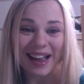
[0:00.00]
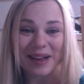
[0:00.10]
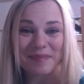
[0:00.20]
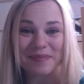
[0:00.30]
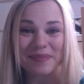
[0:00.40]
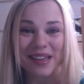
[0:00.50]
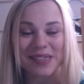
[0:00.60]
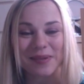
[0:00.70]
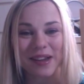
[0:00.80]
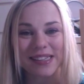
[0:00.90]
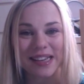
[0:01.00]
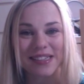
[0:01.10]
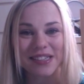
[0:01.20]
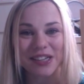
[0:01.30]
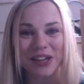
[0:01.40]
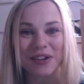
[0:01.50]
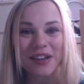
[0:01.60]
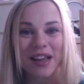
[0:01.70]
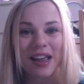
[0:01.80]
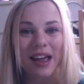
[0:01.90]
That's what I tend to do.